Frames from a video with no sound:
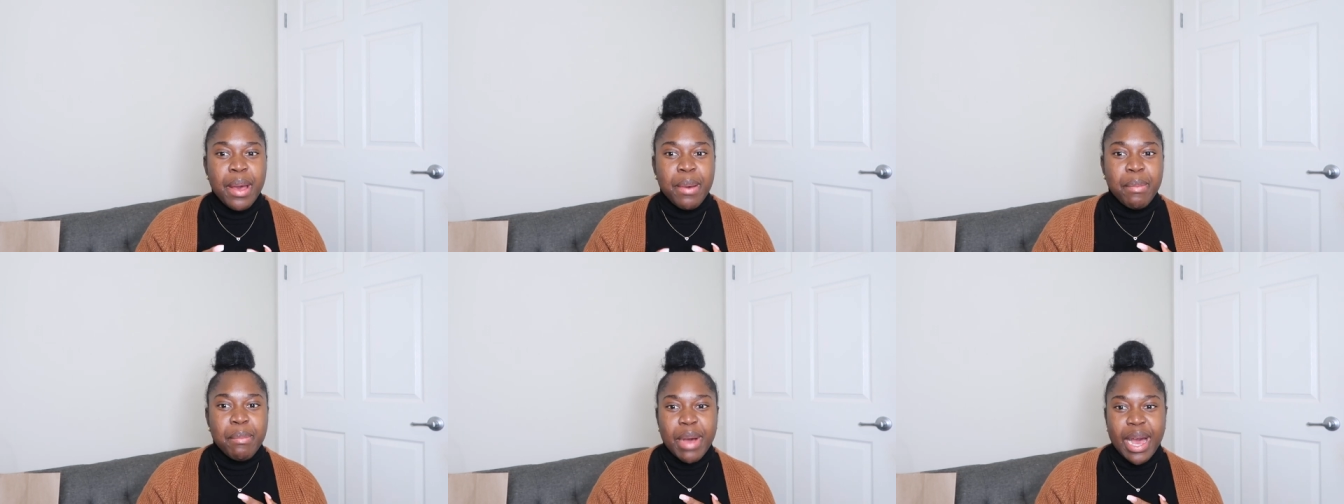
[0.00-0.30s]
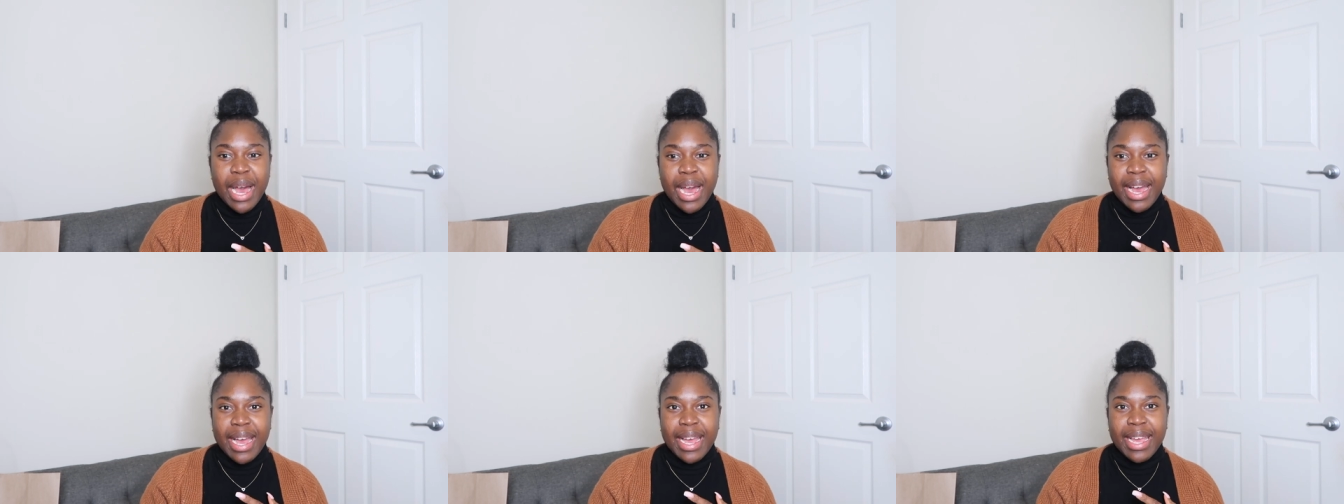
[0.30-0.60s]

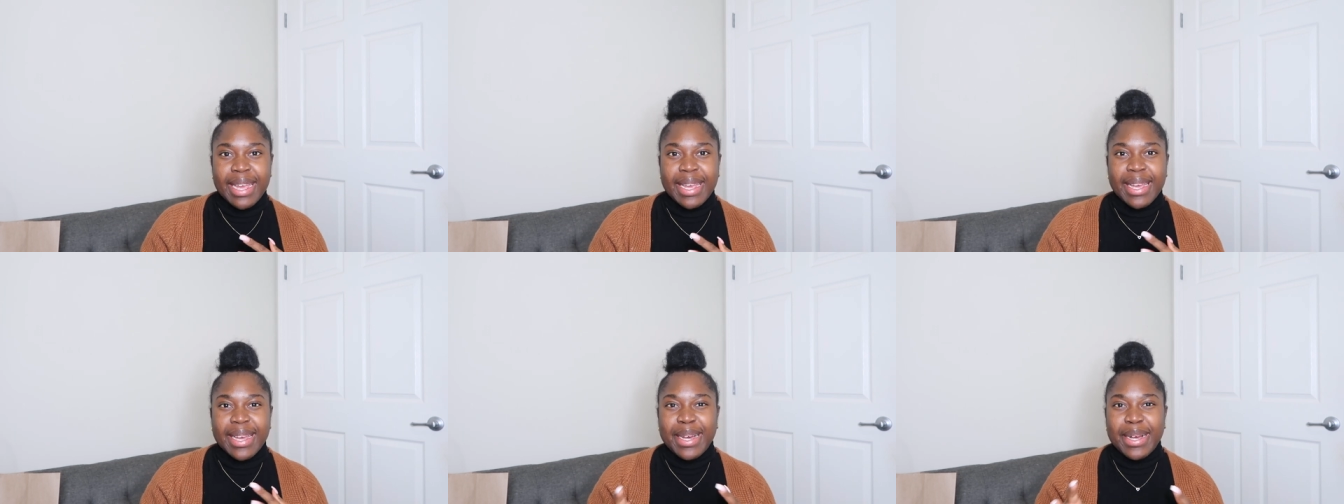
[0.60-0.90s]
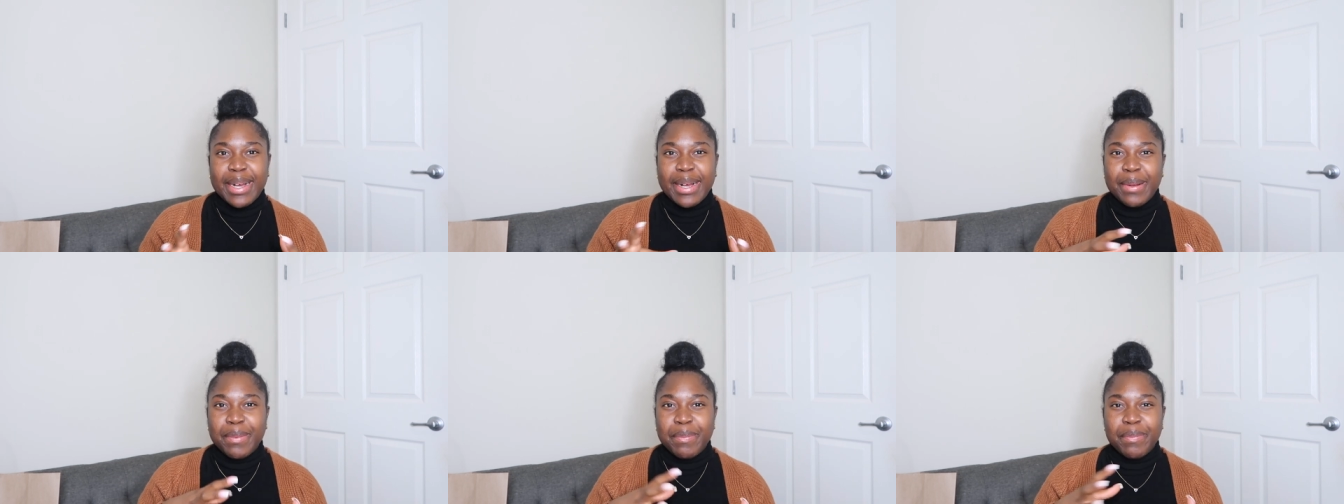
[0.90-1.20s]
my
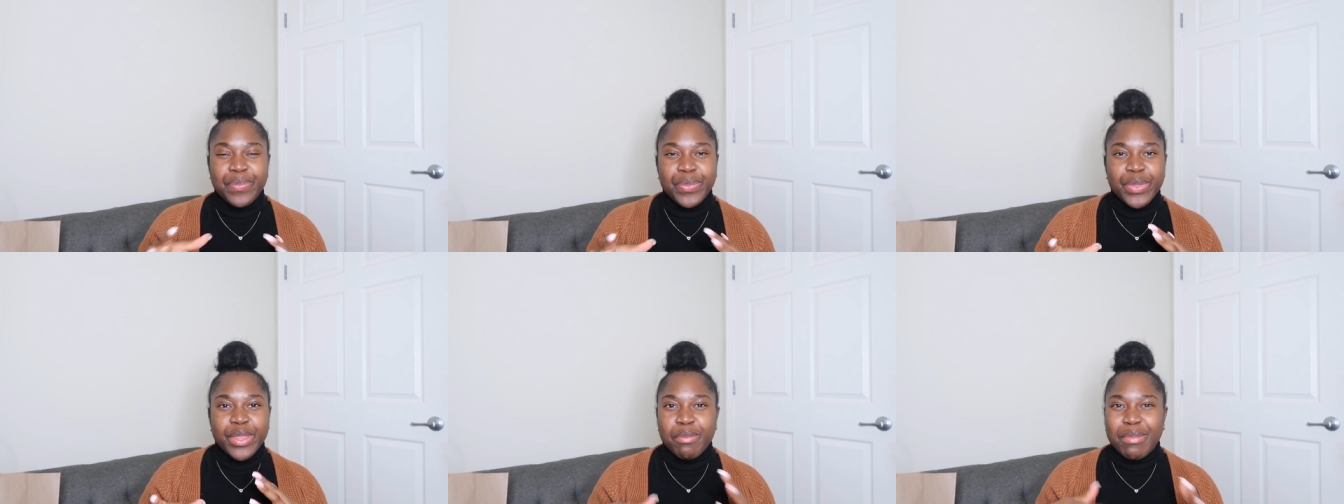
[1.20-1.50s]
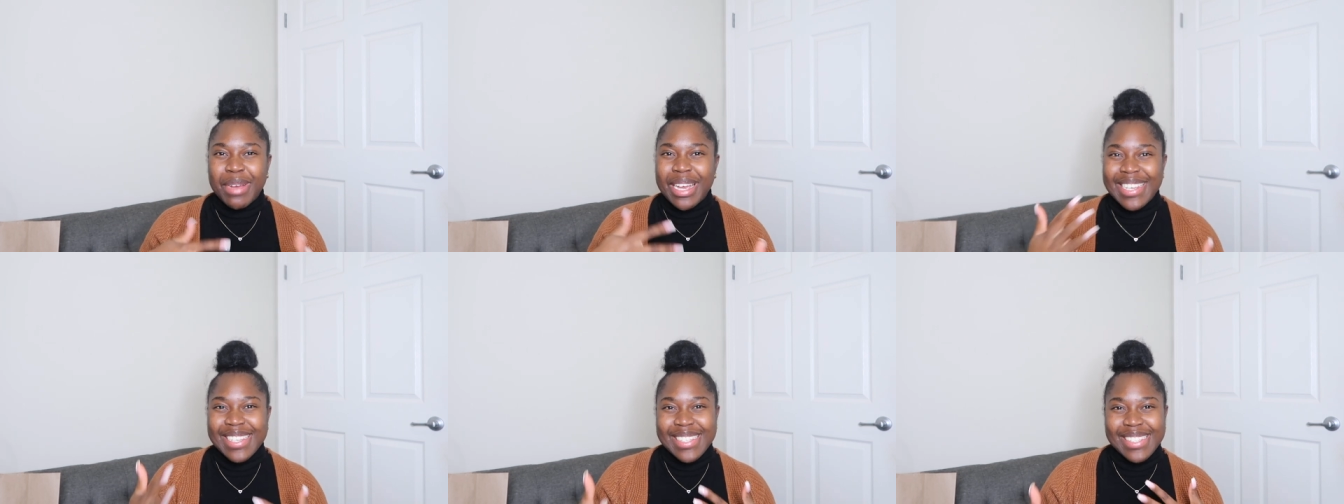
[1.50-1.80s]
um
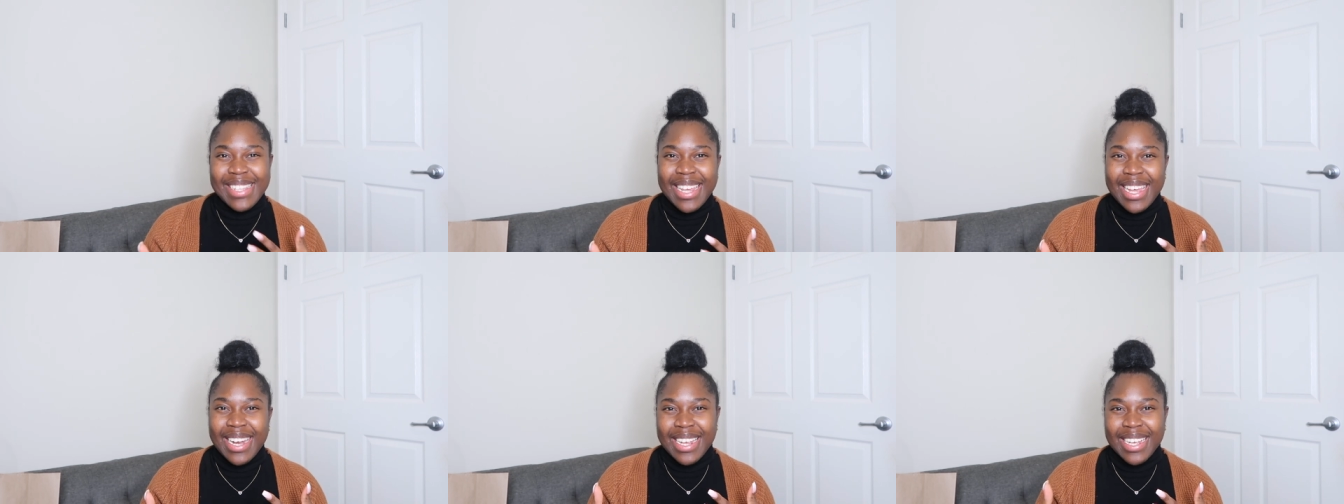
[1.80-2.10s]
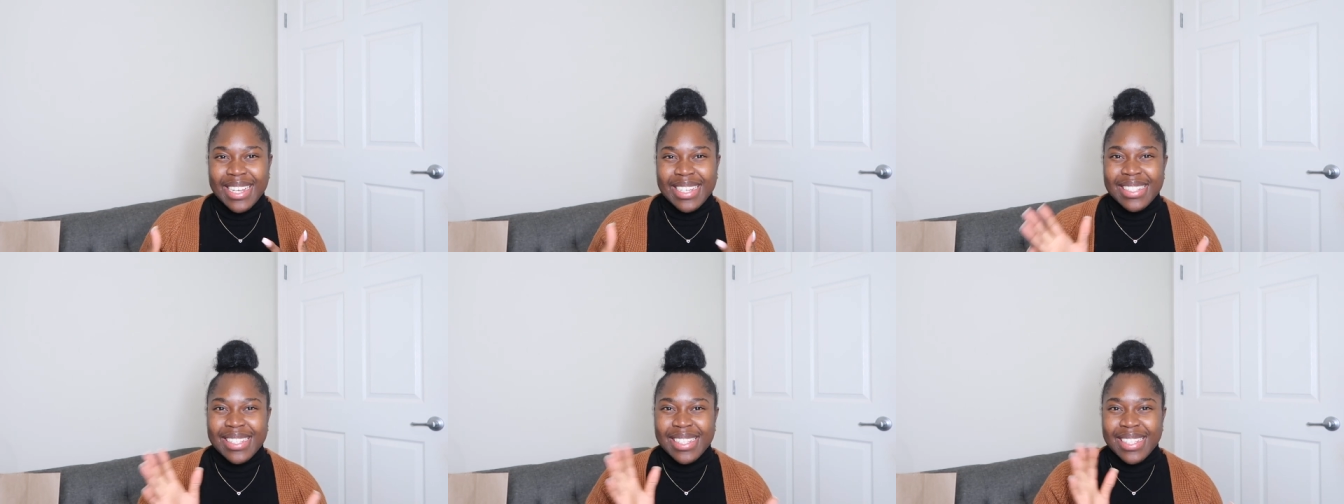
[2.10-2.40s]
my
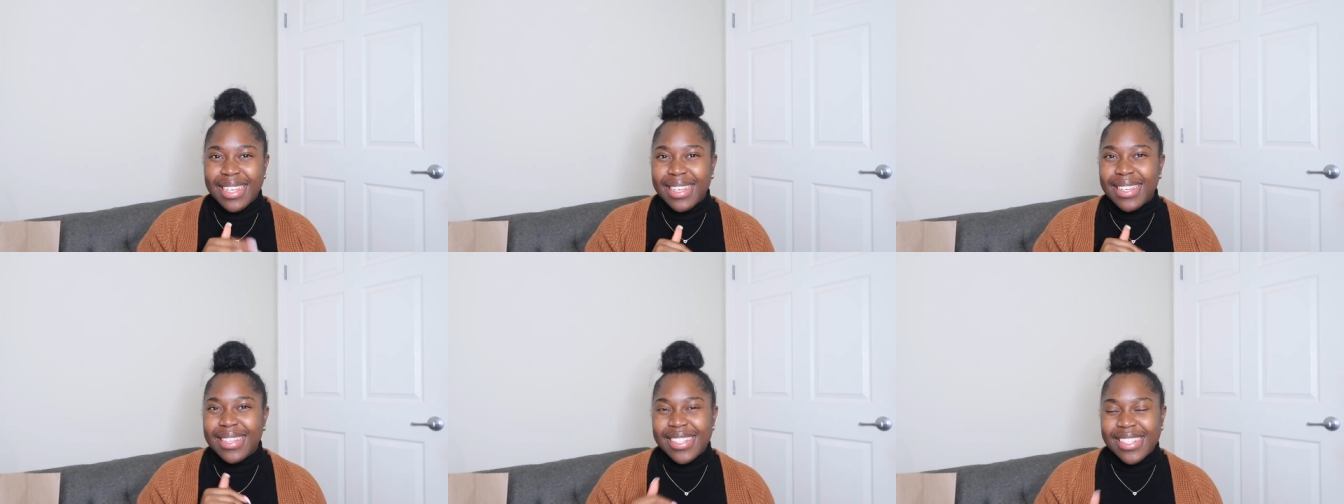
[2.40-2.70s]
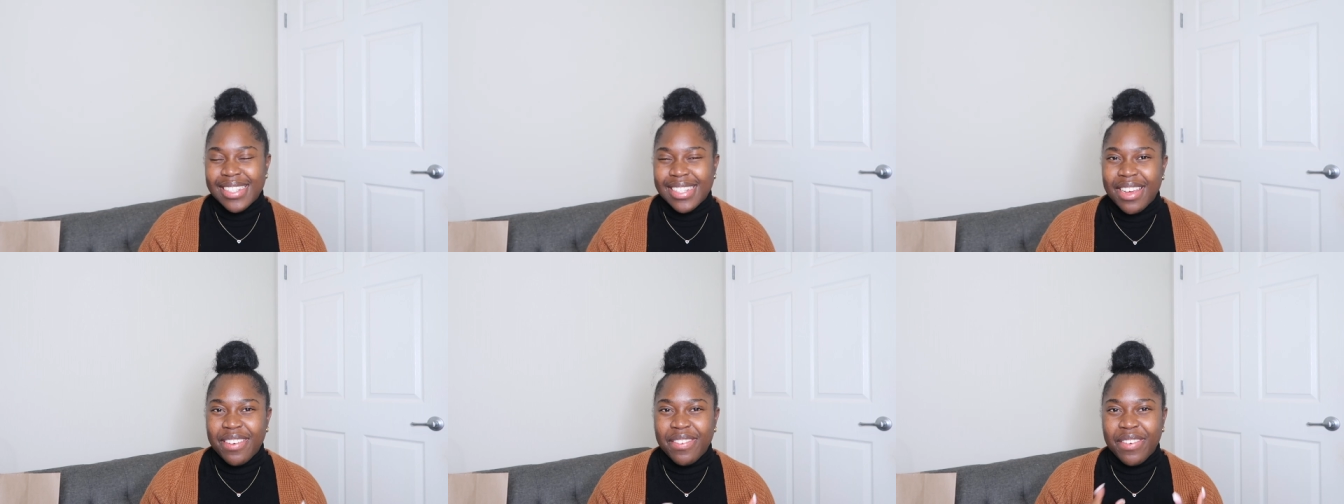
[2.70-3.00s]
aesthetics and
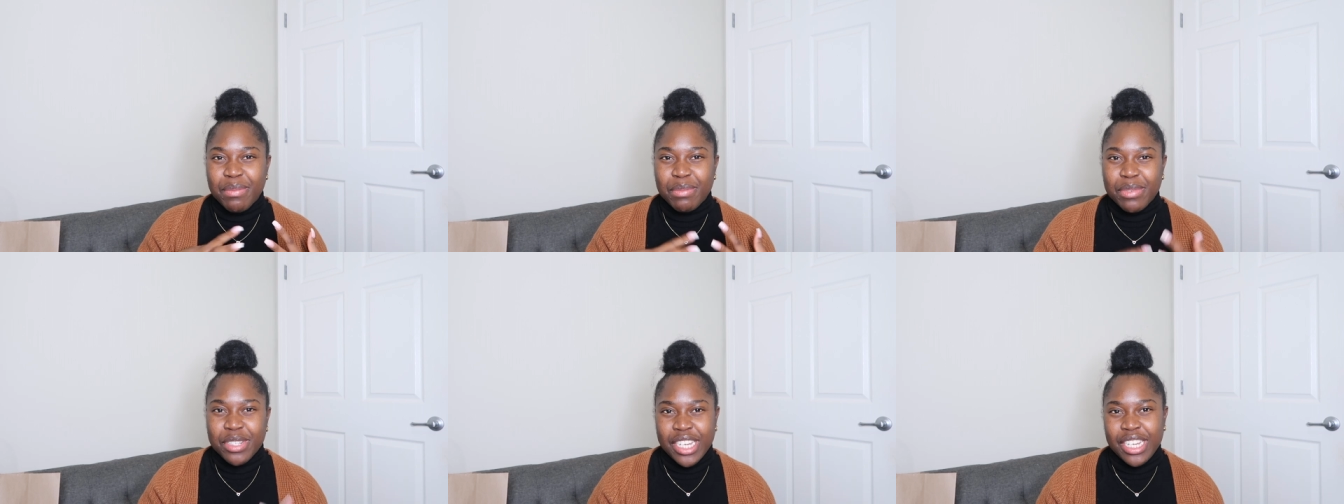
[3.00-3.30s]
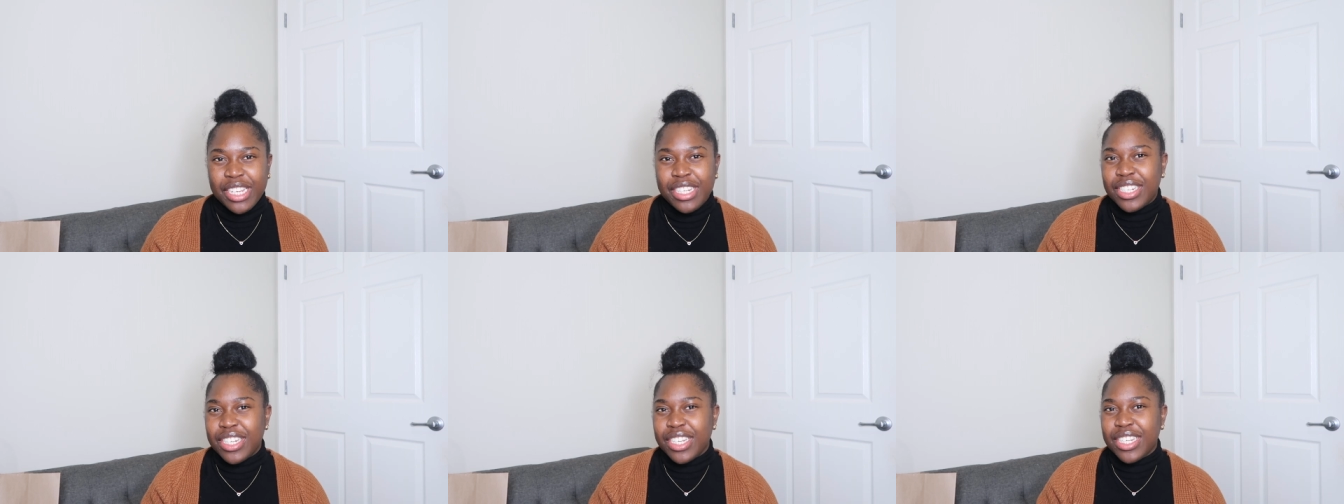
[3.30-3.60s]
stuff. I'm
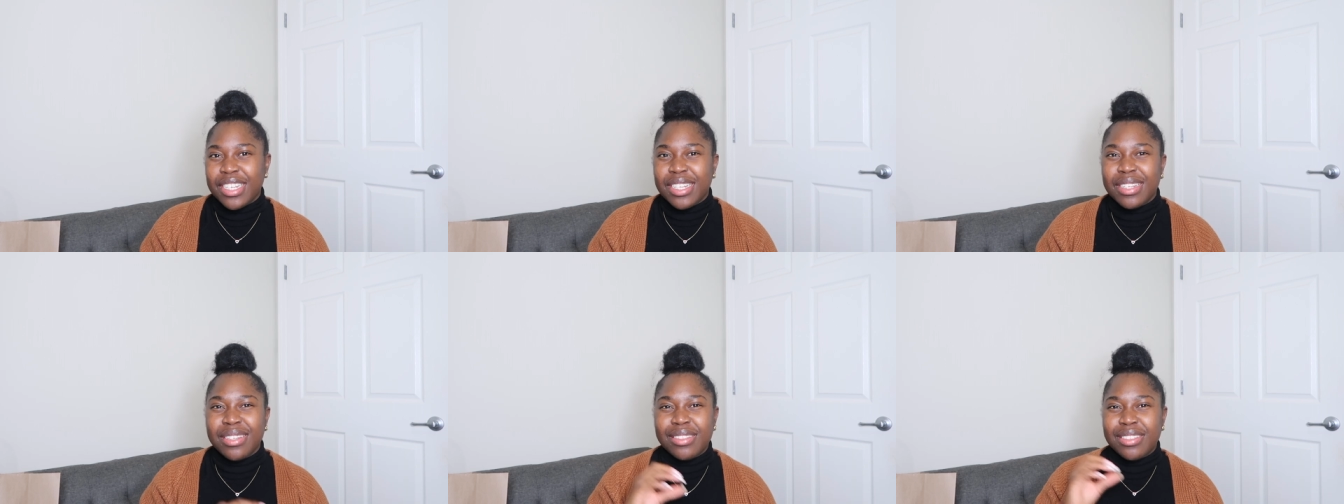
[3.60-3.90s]
changing.